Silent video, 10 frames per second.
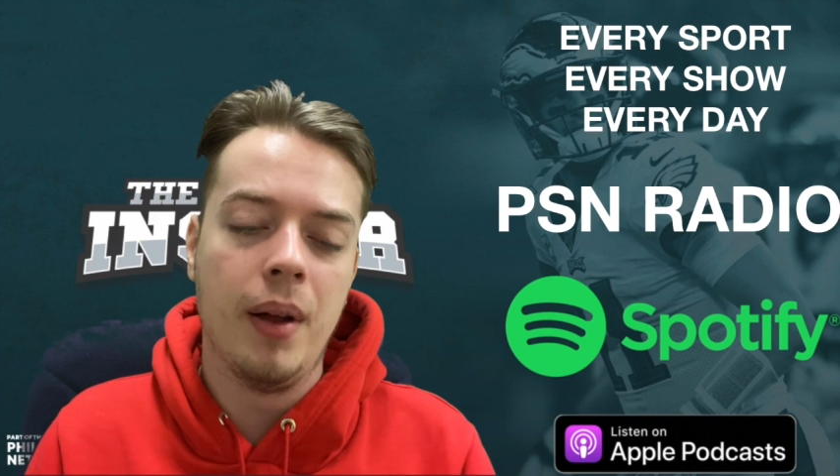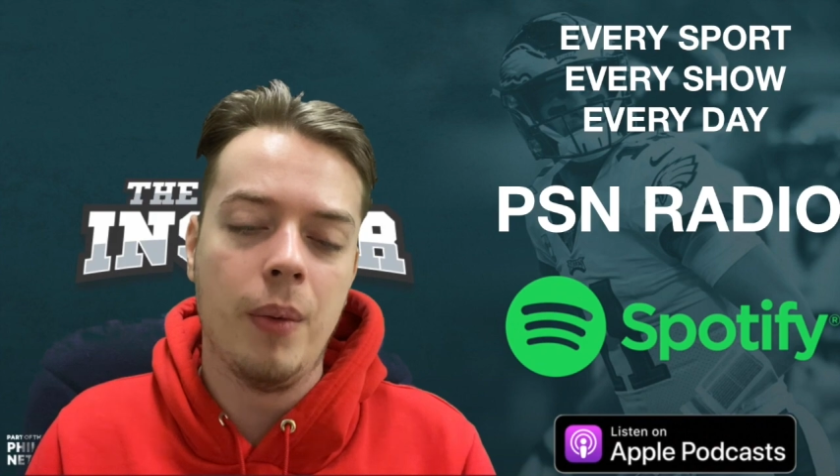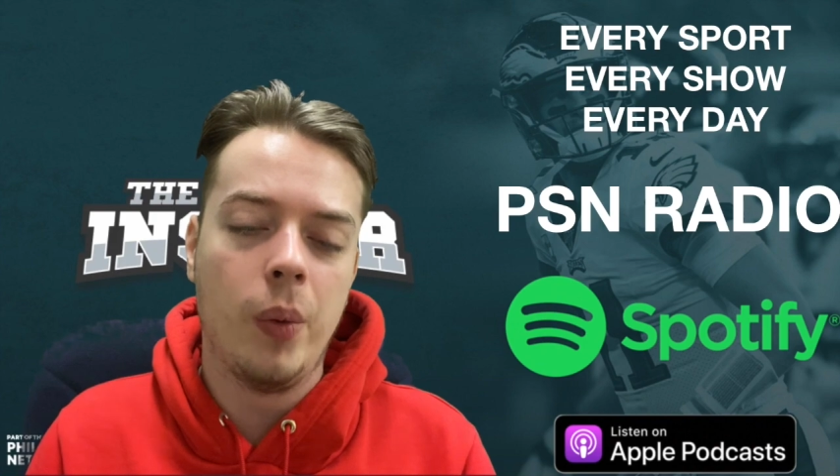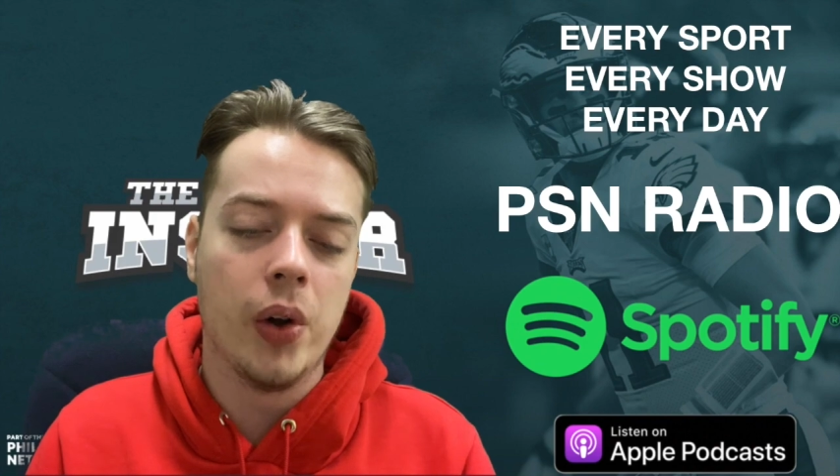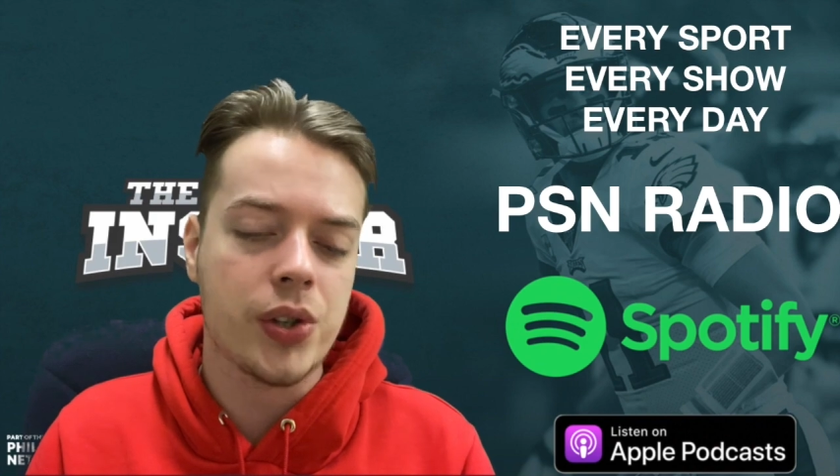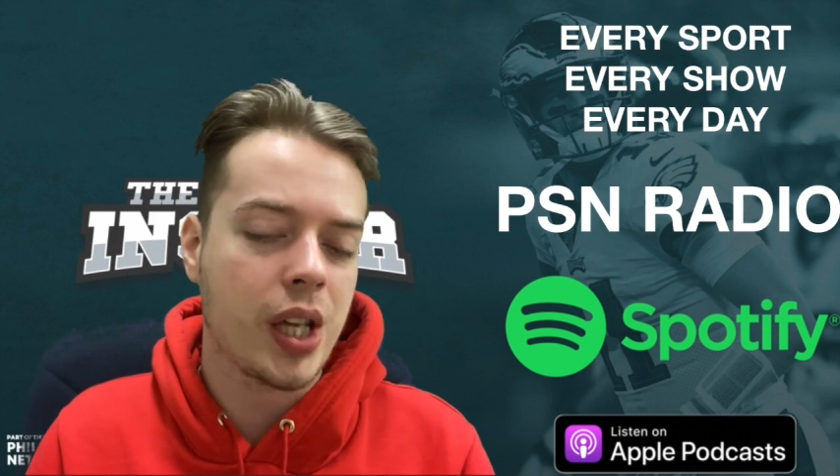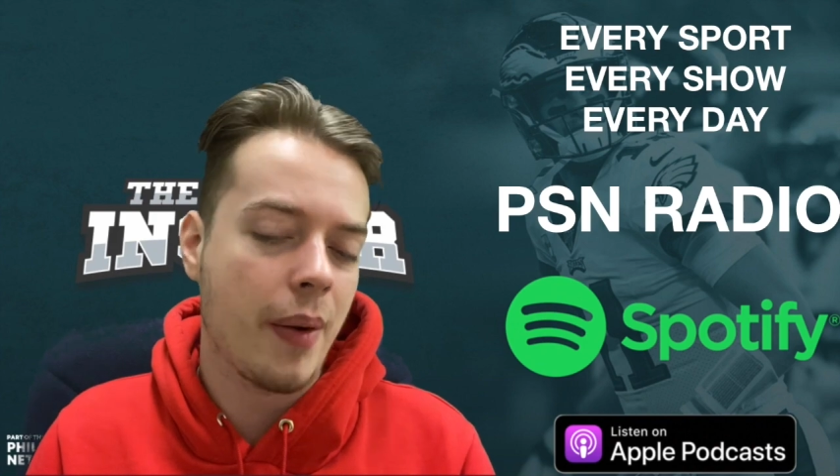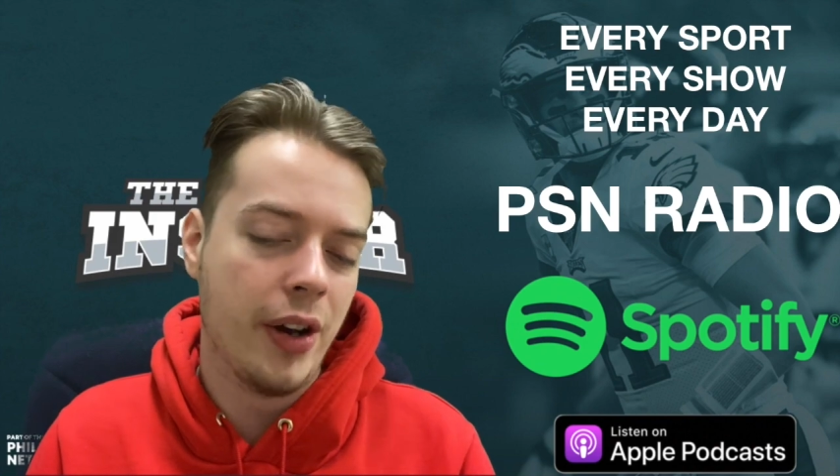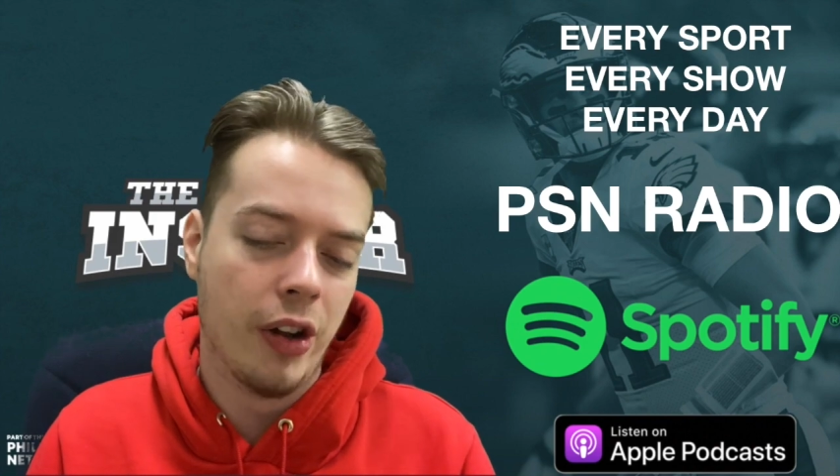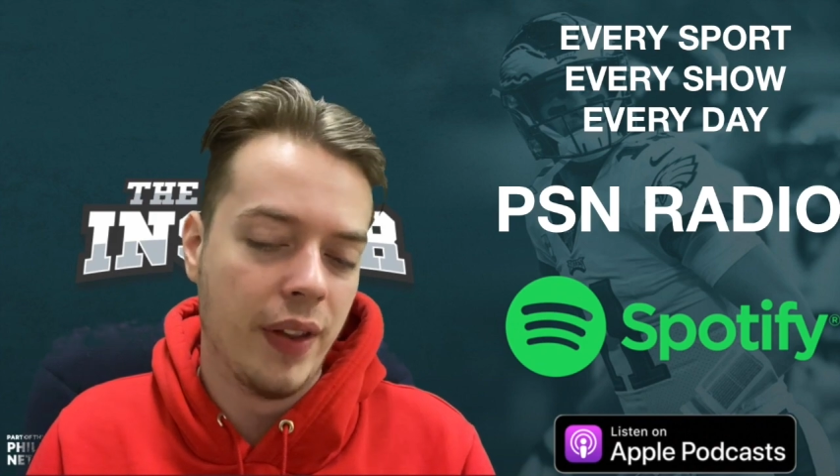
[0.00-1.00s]
What's
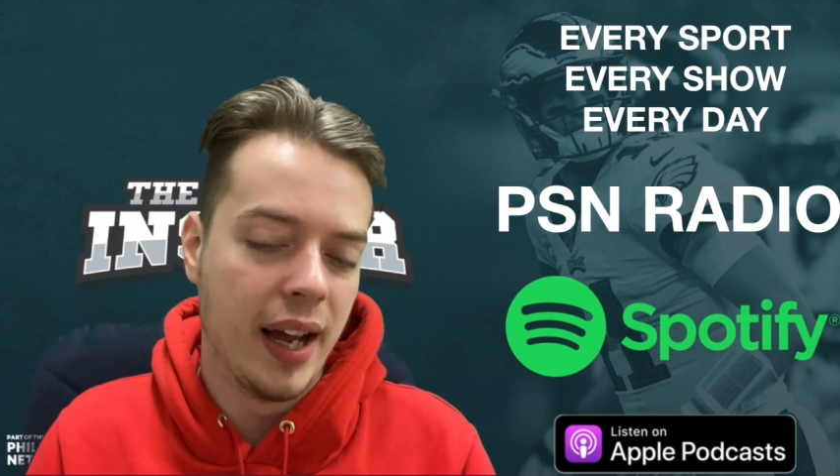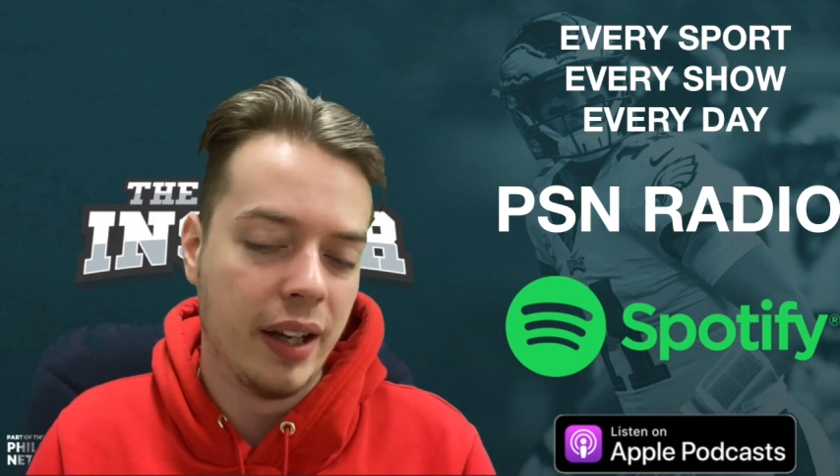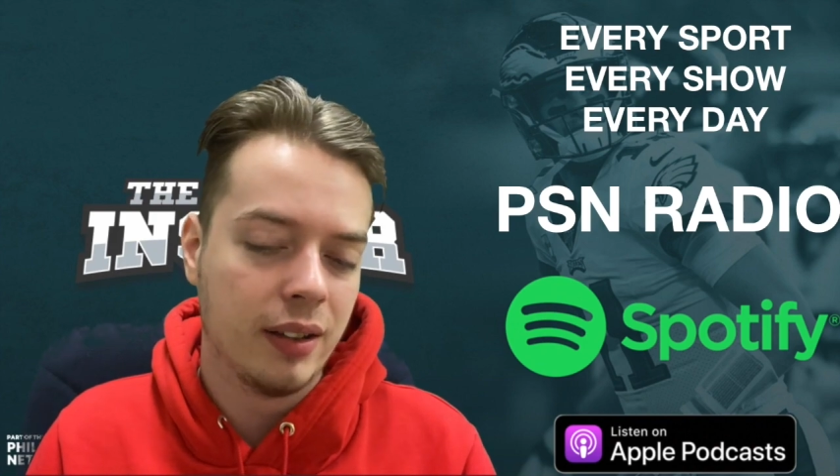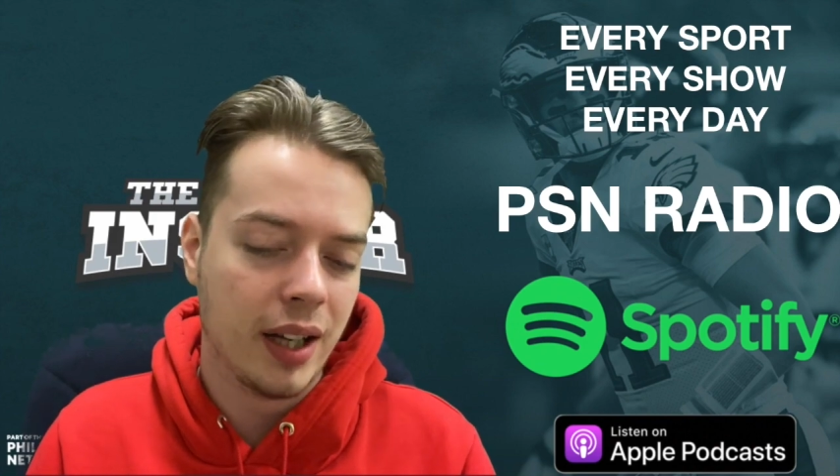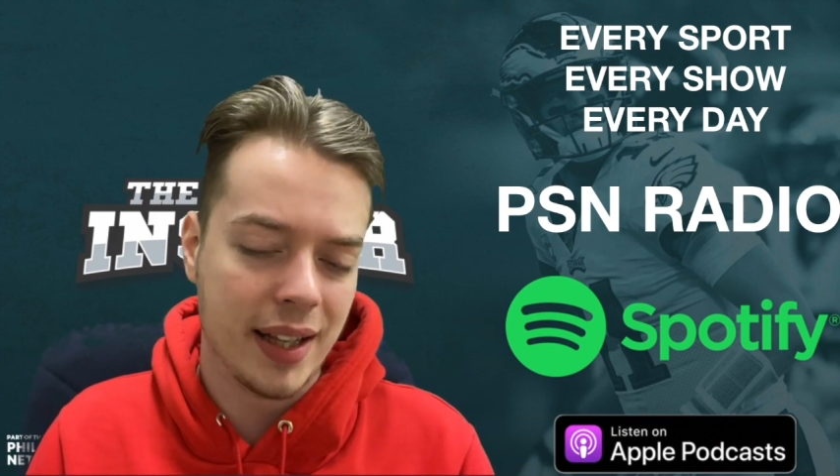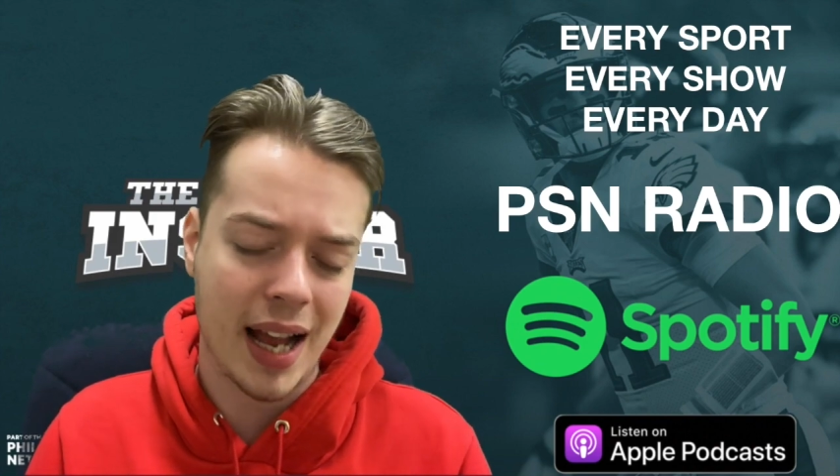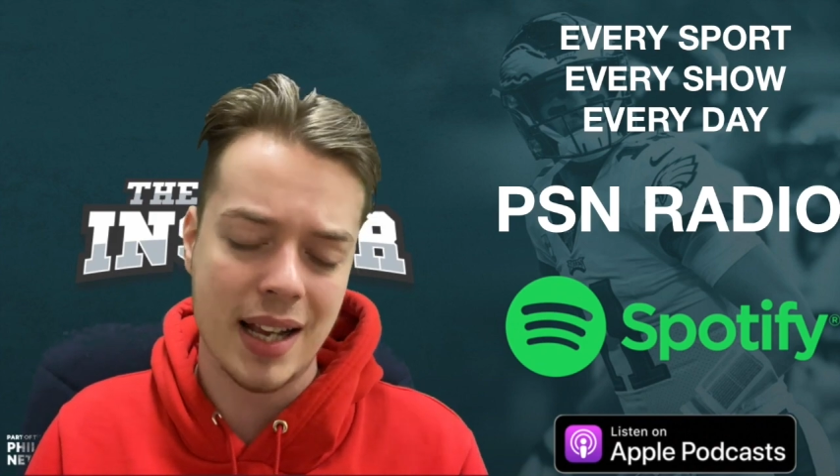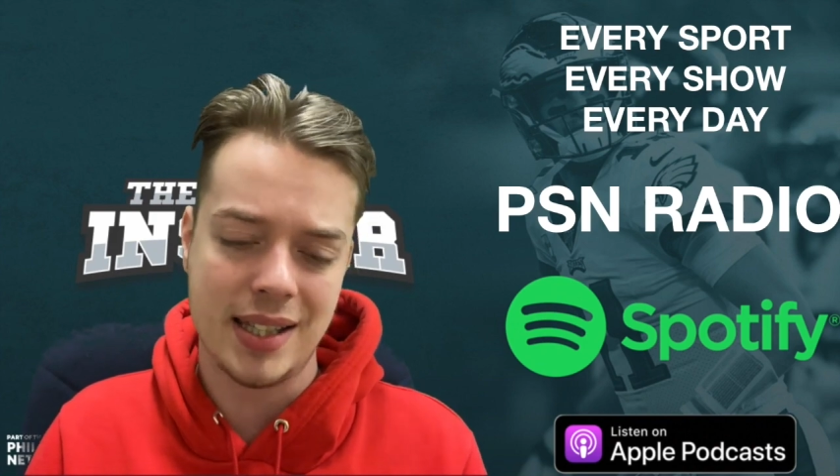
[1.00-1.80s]
going on there? Like, that's,